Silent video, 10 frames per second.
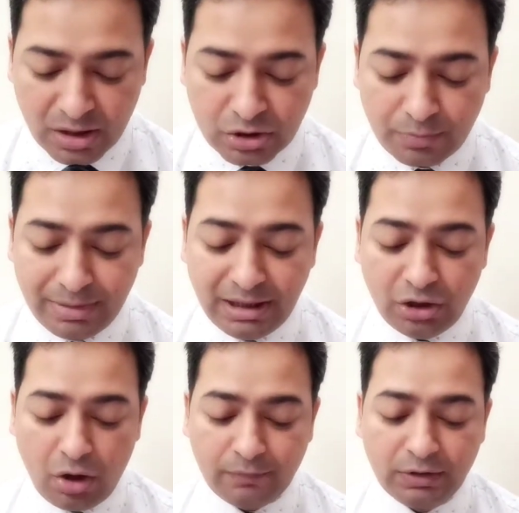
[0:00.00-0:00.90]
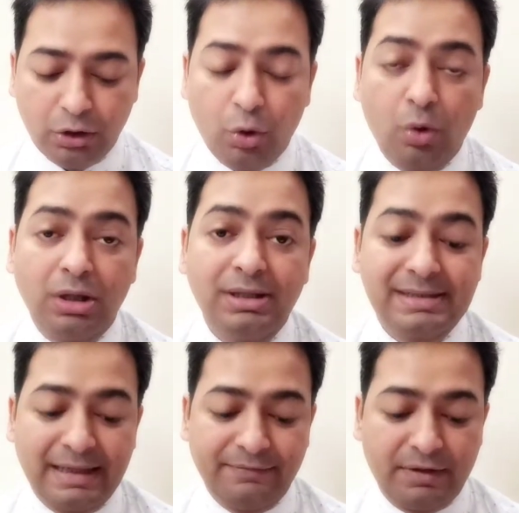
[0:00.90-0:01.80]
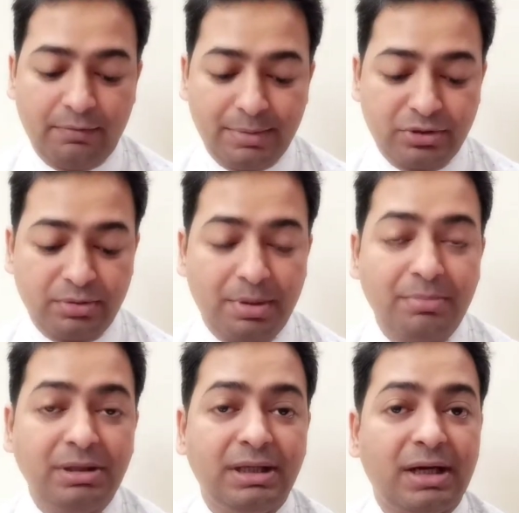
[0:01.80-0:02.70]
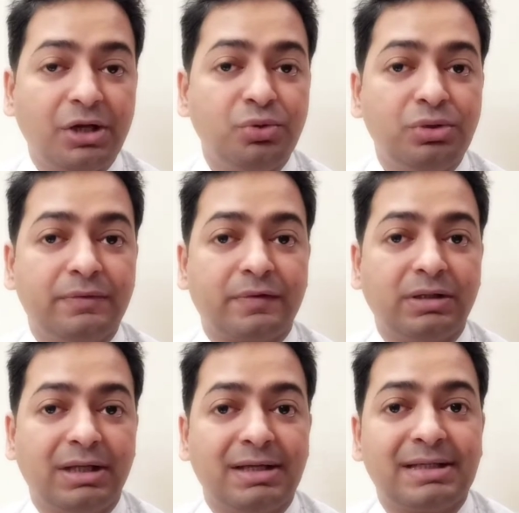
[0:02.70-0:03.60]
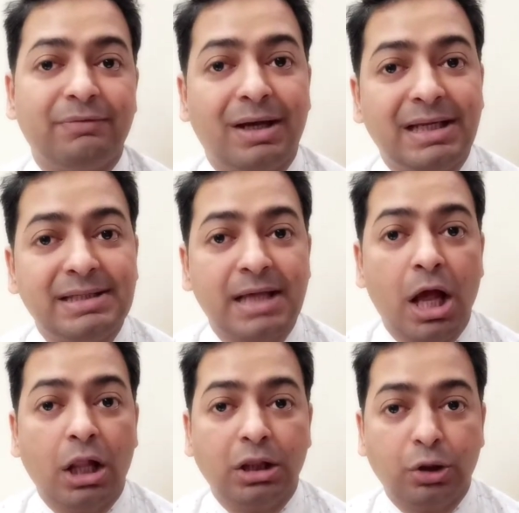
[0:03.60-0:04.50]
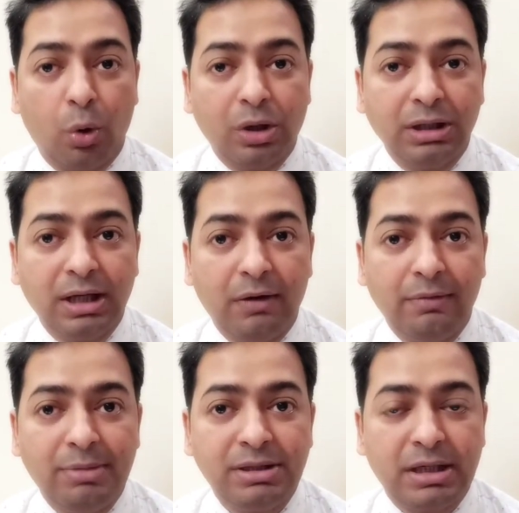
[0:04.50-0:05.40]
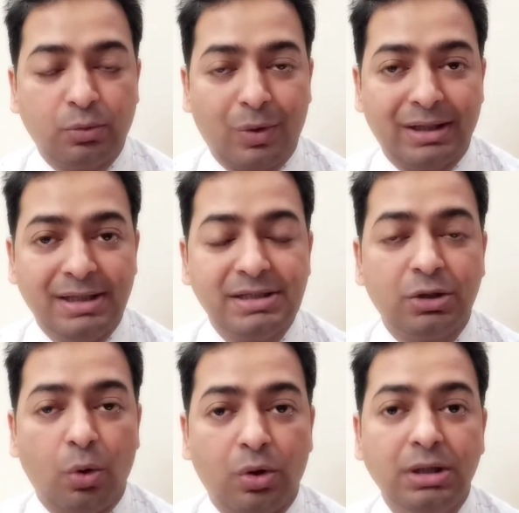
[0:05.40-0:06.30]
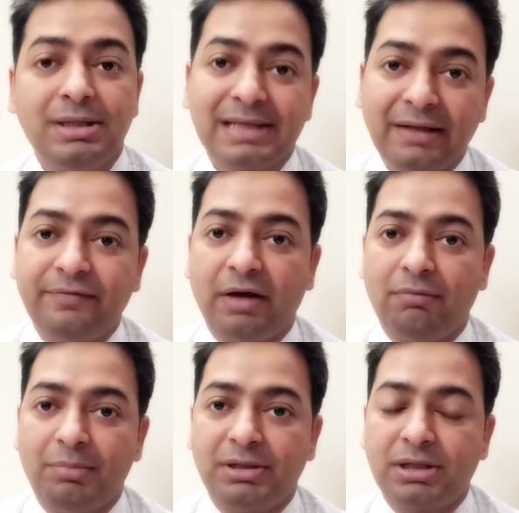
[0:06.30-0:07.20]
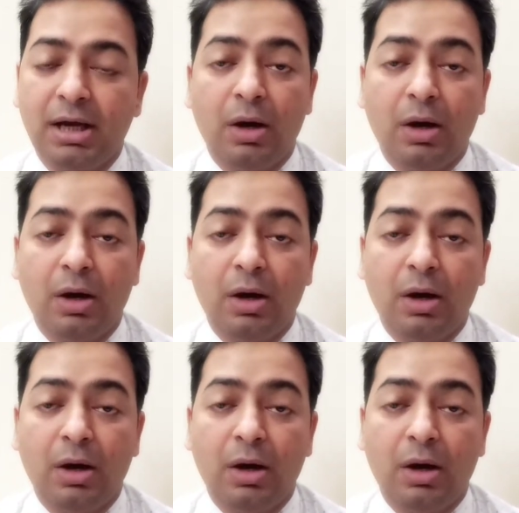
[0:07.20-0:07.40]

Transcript: So meaning of the local self-government, remember there are two different things. One is local government and one is local self-government.